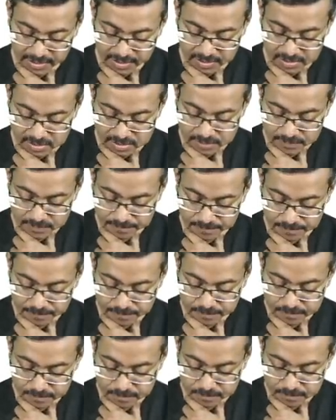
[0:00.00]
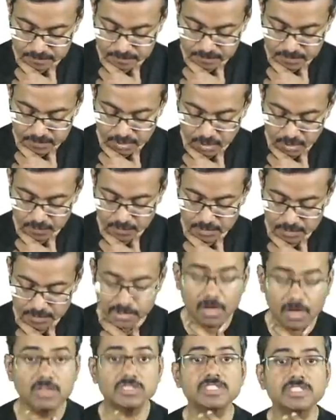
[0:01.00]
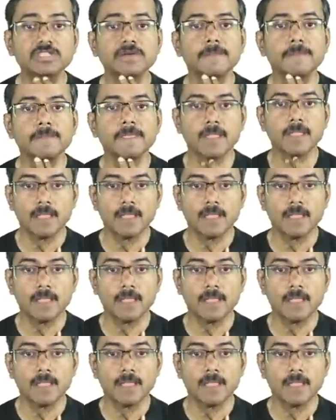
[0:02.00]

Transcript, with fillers: years of dermatology.